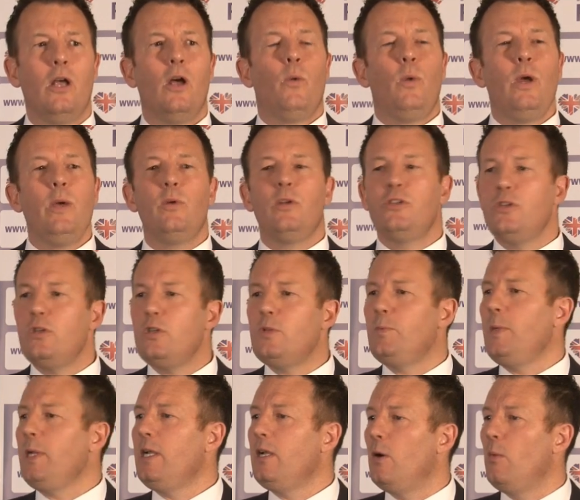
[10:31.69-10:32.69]
We will
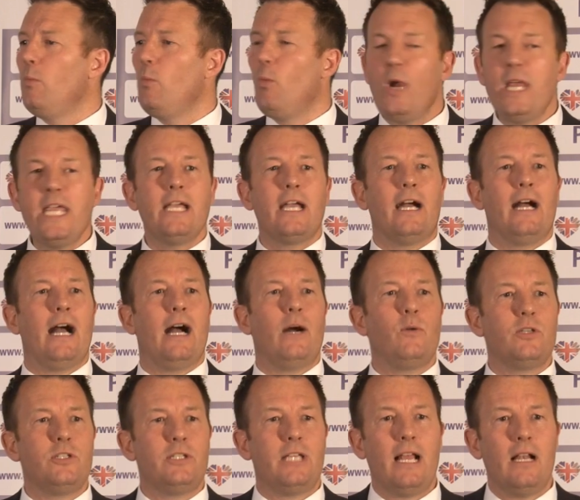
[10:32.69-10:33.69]
just become weaker
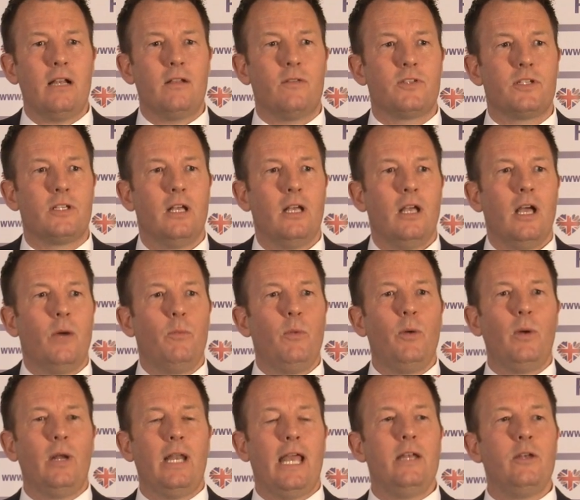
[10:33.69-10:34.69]
ourselves and we
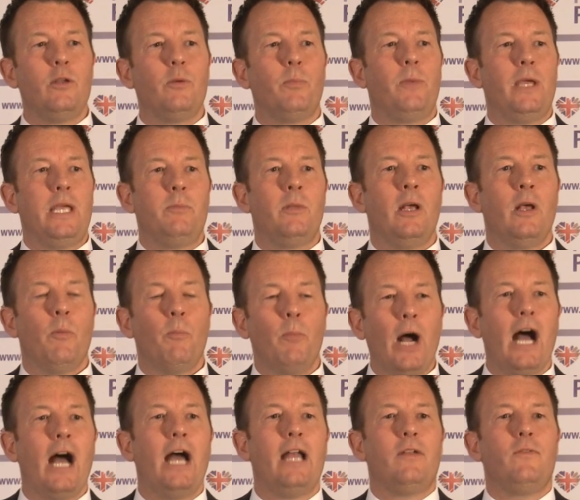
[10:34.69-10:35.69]
will end up being
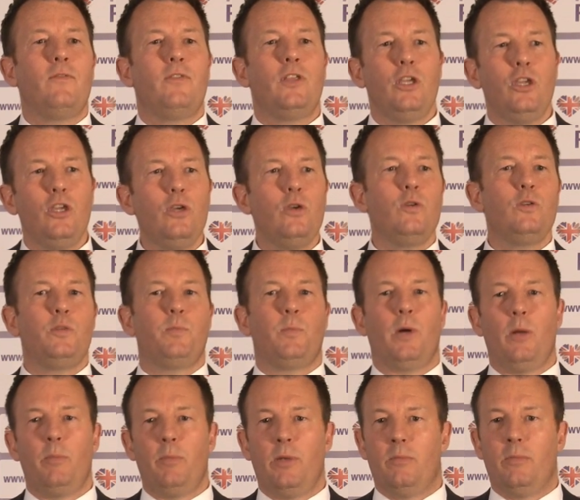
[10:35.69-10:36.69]
part of the huge
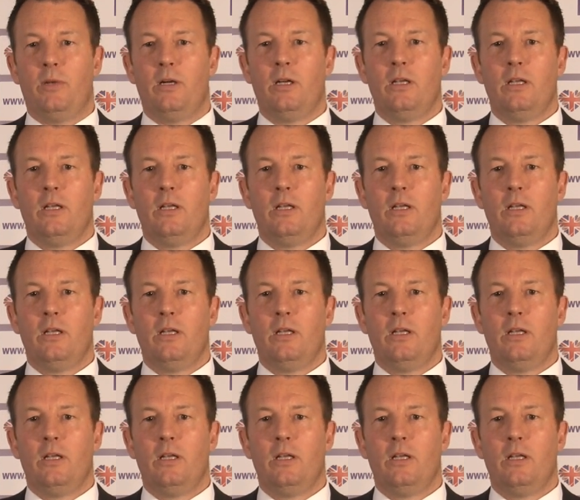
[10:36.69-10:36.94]
problem.